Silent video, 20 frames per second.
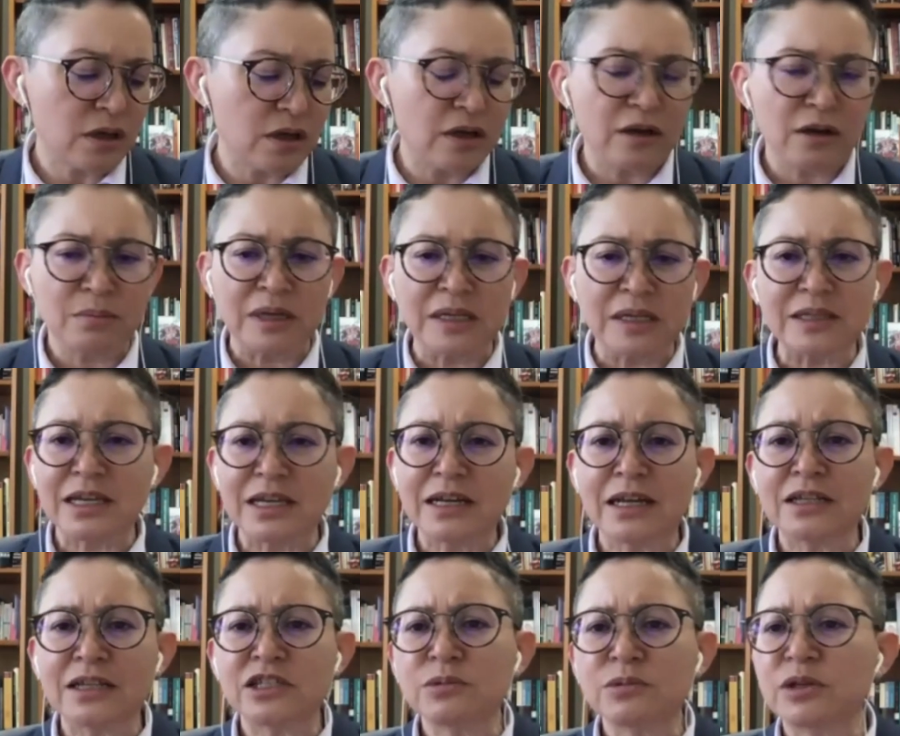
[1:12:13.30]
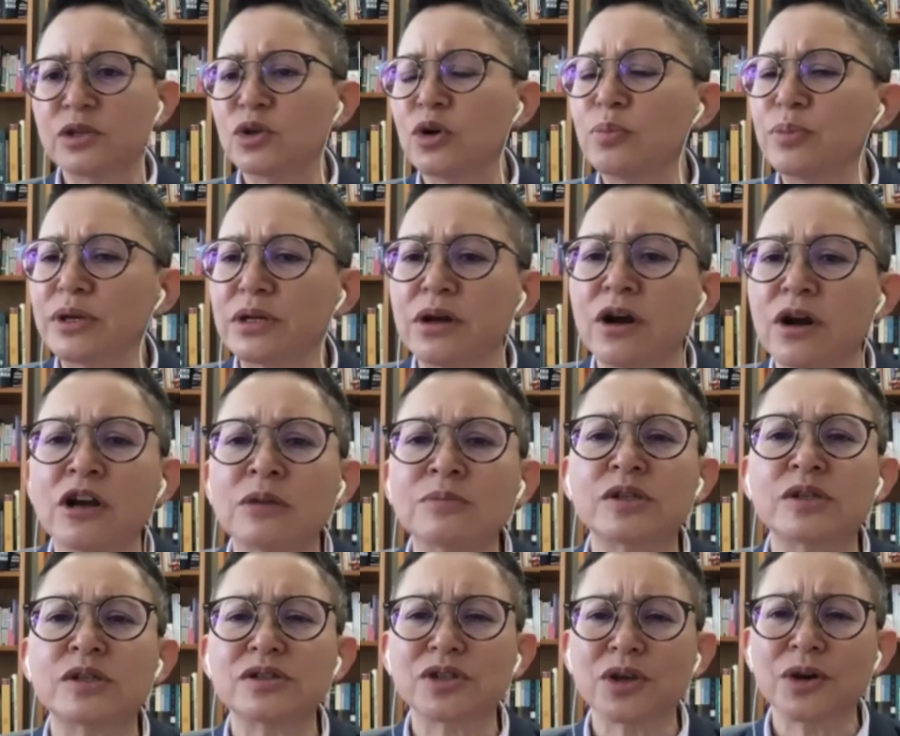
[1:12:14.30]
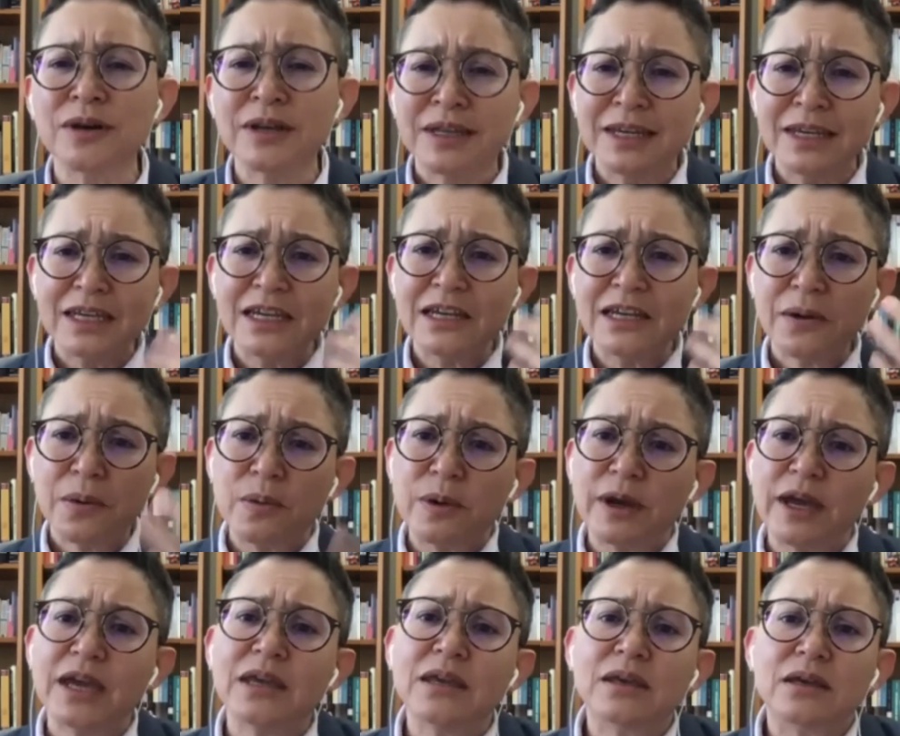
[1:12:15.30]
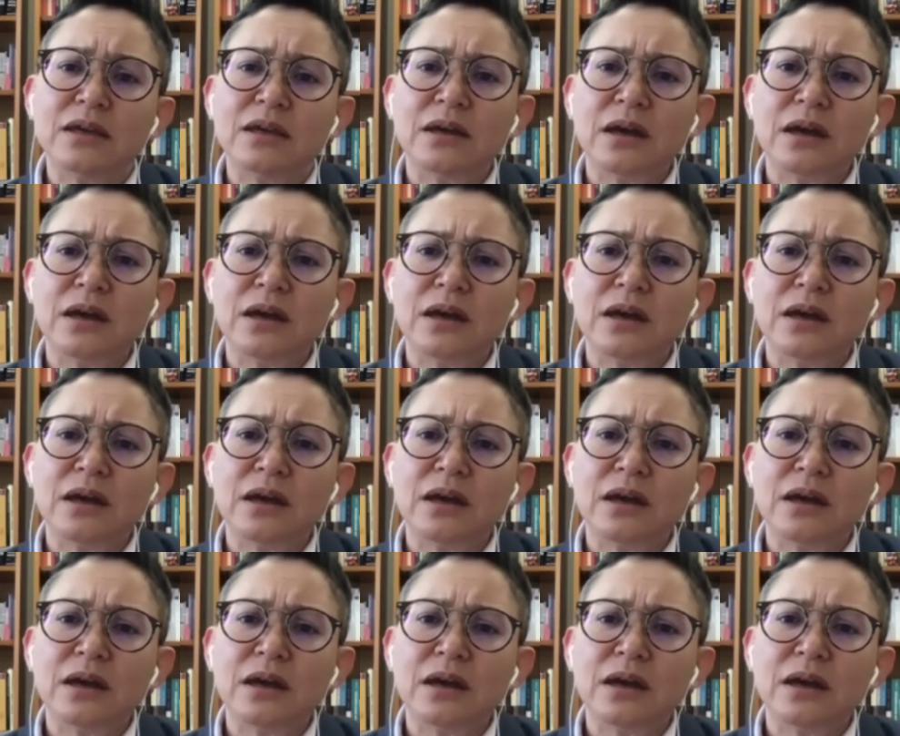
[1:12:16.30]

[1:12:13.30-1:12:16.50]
my tia Nancy, with open arms. So in a way,